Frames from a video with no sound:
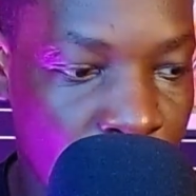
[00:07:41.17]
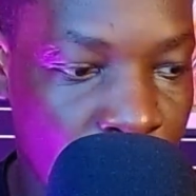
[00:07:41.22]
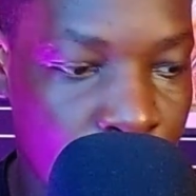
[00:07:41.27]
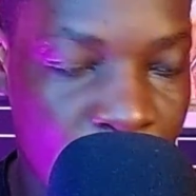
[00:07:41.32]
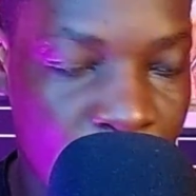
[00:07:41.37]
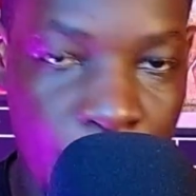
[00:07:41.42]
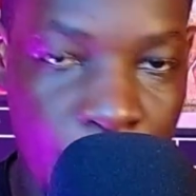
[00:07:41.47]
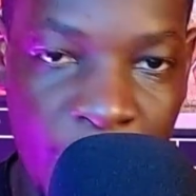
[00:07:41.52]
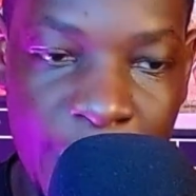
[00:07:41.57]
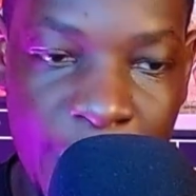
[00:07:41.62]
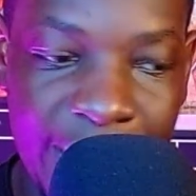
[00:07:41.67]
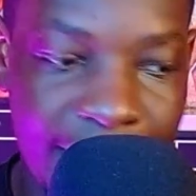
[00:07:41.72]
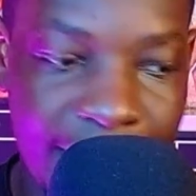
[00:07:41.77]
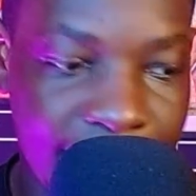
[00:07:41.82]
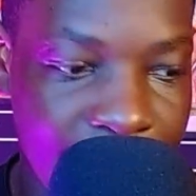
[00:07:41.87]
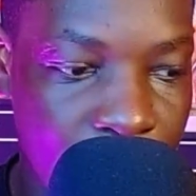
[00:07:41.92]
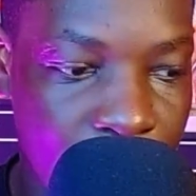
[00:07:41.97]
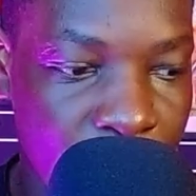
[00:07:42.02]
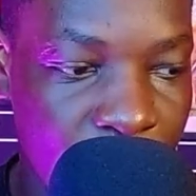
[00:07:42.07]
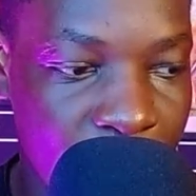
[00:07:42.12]

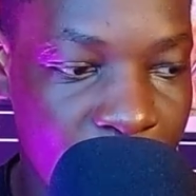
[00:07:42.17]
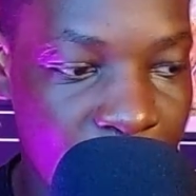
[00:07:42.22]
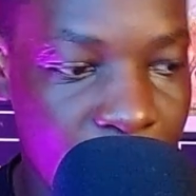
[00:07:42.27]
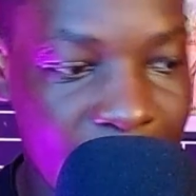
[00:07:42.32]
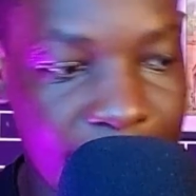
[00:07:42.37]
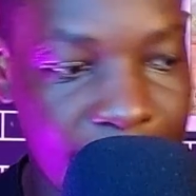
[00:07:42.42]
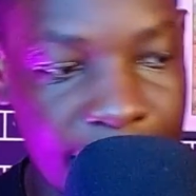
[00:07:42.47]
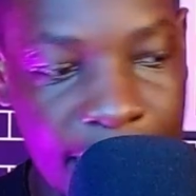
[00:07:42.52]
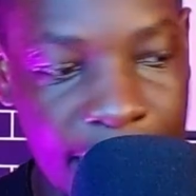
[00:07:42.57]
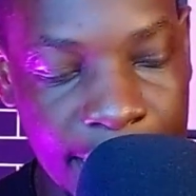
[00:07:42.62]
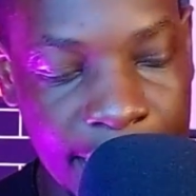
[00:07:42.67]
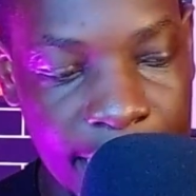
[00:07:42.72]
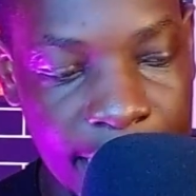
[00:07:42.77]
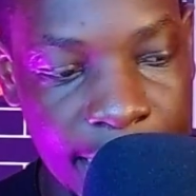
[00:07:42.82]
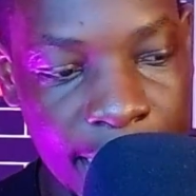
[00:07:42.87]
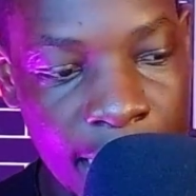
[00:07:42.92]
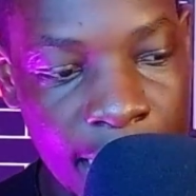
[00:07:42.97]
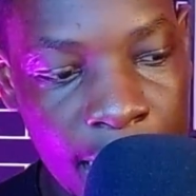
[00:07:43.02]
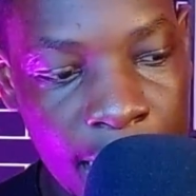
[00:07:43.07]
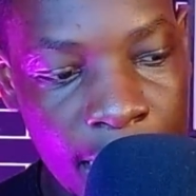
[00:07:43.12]
premeditated.
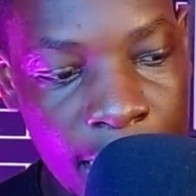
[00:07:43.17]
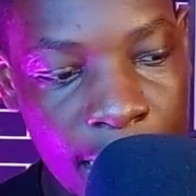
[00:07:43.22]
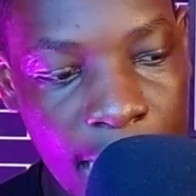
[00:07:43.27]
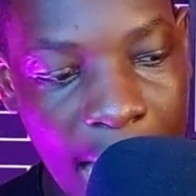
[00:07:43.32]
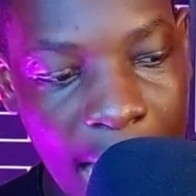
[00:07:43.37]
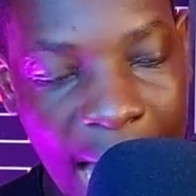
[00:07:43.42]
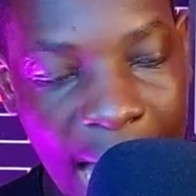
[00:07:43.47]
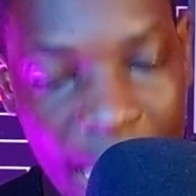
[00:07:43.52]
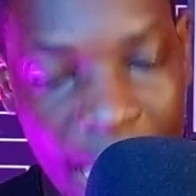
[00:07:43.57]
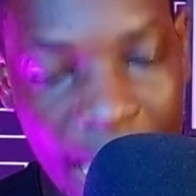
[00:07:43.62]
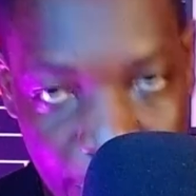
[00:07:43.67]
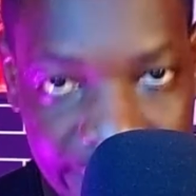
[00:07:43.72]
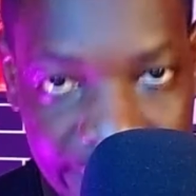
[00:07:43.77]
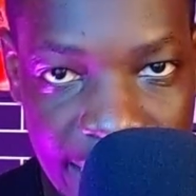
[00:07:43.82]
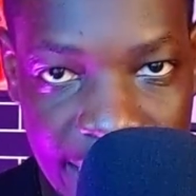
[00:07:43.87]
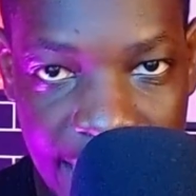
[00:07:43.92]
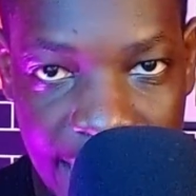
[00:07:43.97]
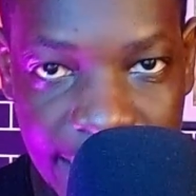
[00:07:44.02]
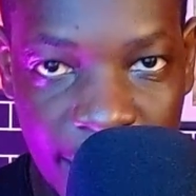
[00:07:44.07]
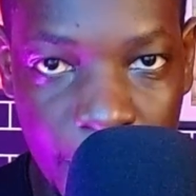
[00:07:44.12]

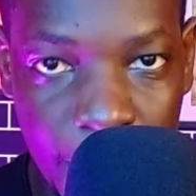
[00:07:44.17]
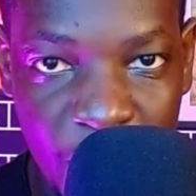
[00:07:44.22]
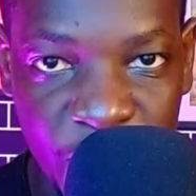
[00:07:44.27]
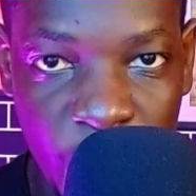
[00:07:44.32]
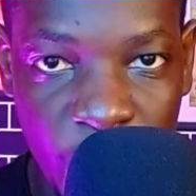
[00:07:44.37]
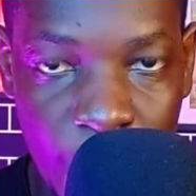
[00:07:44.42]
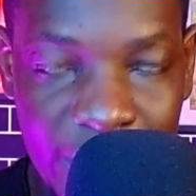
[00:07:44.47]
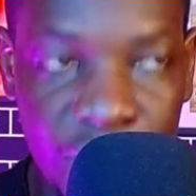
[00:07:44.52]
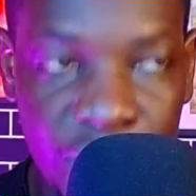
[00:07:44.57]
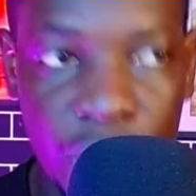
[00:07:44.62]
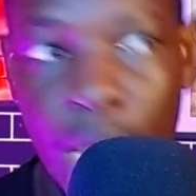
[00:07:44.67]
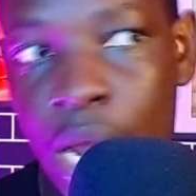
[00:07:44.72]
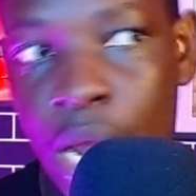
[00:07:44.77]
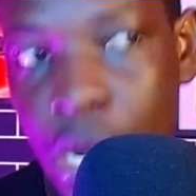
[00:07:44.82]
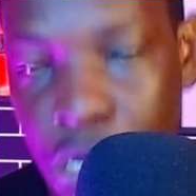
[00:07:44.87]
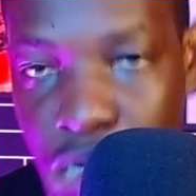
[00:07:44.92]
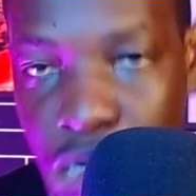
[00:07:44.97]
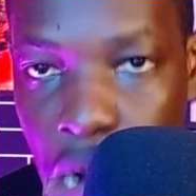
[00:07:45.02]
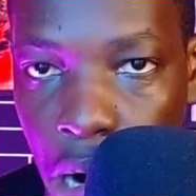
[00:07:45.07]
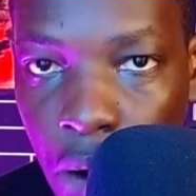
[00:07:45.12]
Unprecedented performance?
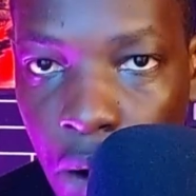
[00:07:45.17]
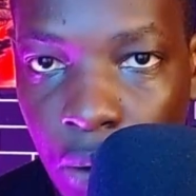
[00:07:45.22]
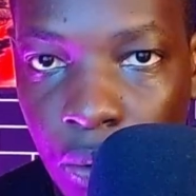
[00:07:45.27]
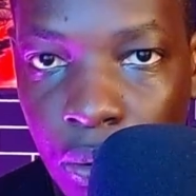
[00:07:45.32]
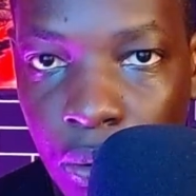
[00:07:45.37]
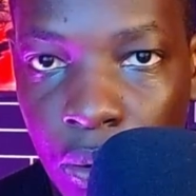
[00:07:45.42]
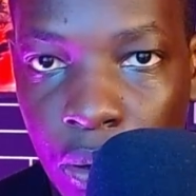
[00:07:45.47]
No.